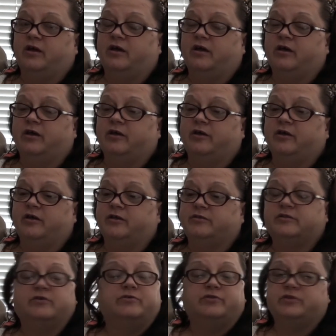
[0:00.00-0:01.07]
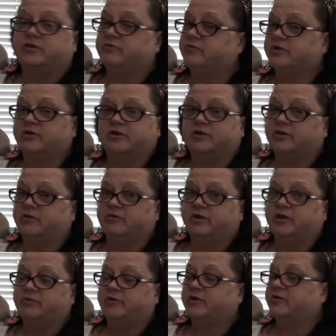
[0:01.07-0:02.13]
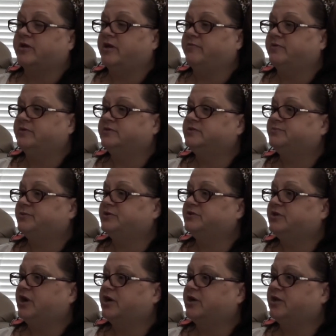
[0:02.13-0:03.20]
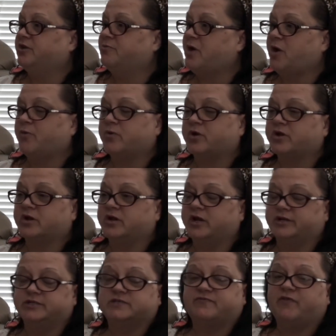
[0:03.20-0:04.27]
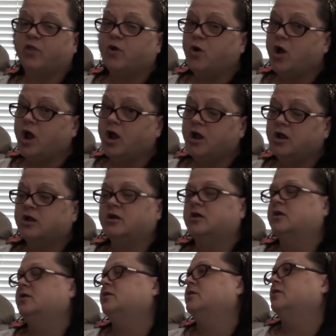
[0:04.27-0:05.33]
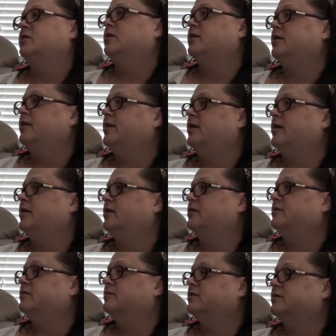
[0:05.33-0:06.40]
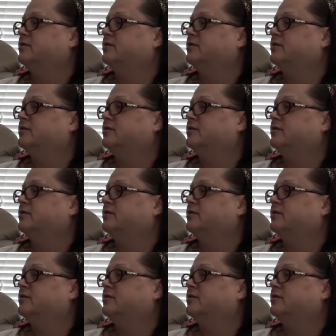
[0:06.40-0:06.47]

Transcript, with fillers: Uh, don't think we're going to go anywhere. Kevin has been talking about working on his floor, and